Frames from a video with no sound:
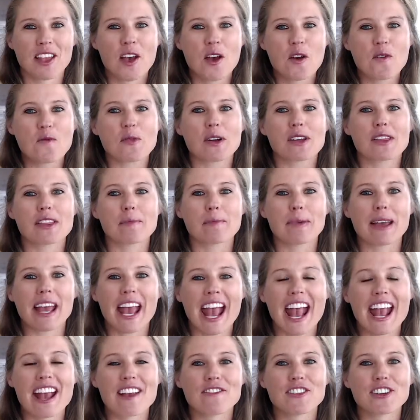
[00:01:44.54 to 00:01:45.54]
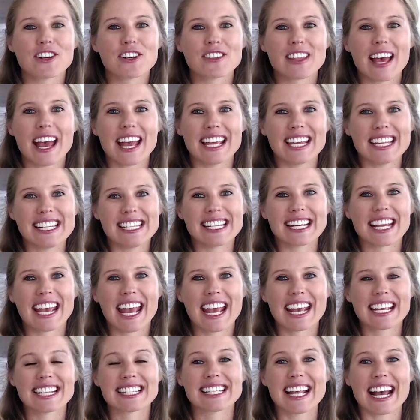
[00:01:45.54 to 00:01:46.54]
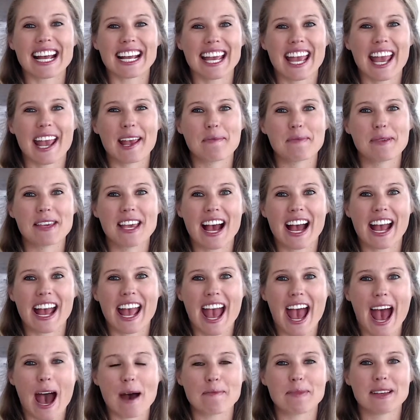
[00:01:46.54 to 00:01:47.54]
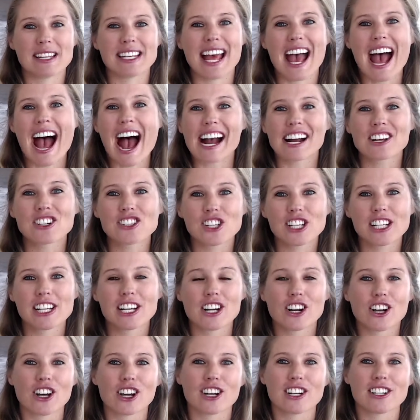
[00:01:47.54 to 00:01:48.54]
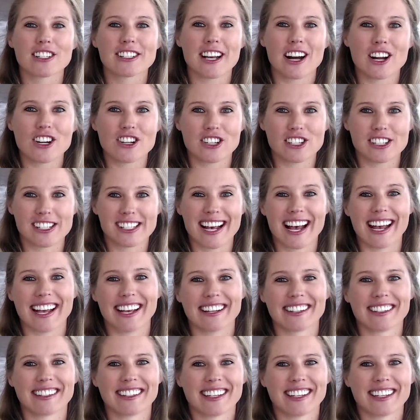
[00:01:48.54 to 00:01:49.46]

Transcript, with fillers: Where the behavior that indicates that KPI happened actually occurs on your site.